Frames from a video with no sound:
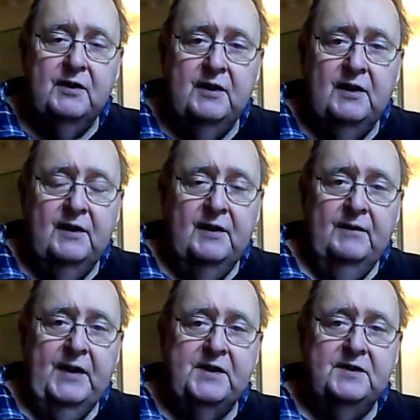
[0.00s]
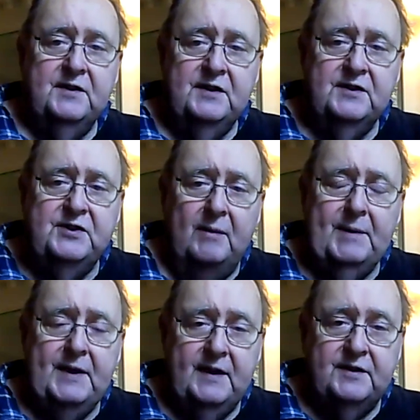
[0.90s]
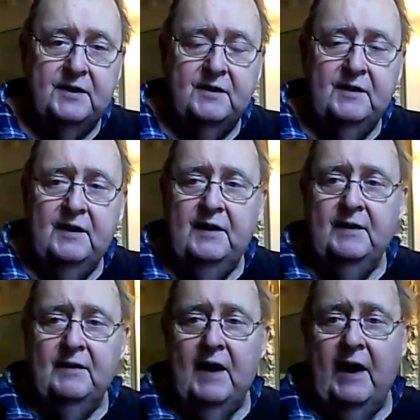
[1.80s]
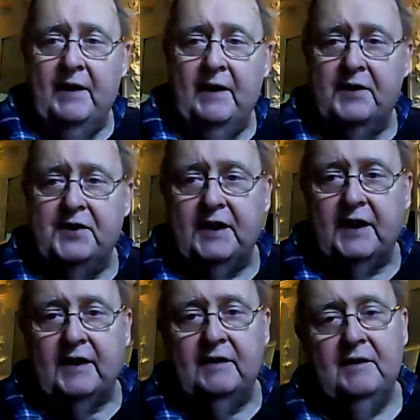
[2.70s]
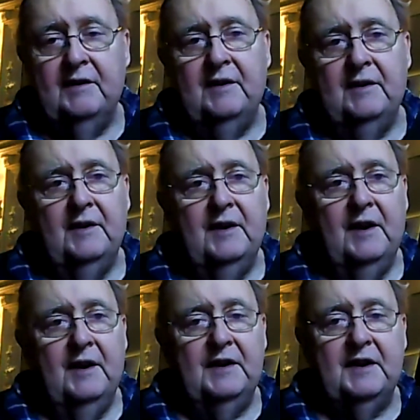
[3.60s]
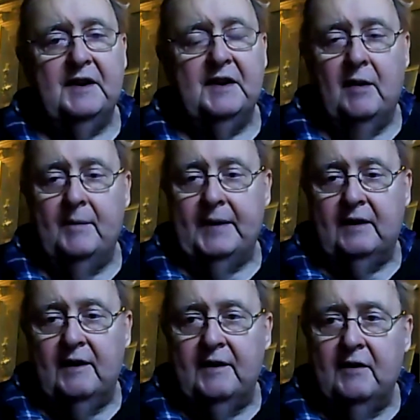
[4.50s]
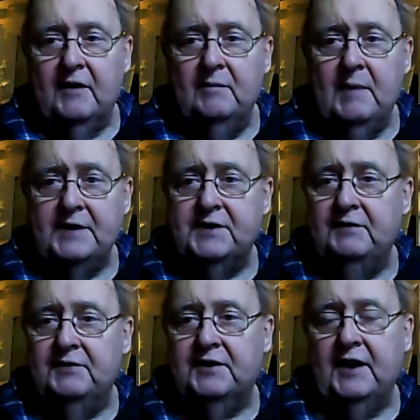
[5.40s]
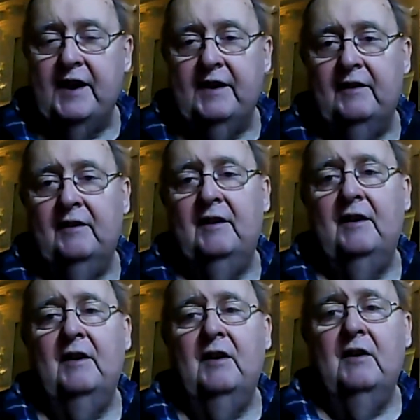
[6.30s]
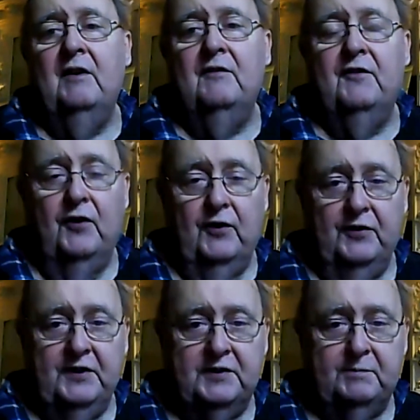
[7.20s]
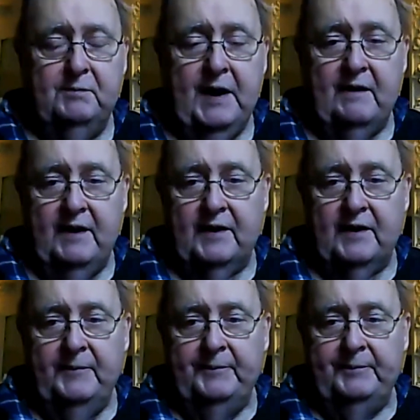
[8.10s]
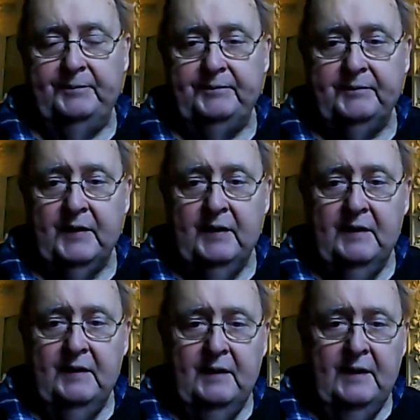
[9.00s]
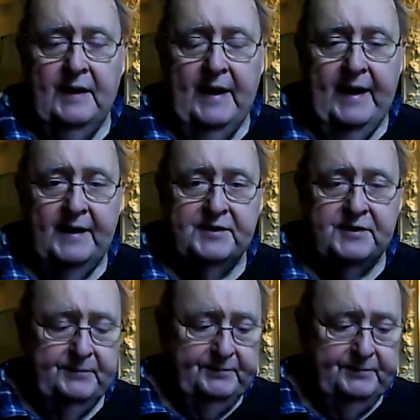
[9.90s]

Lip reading: it has dominated our thinking economically on a massive scale for this period. And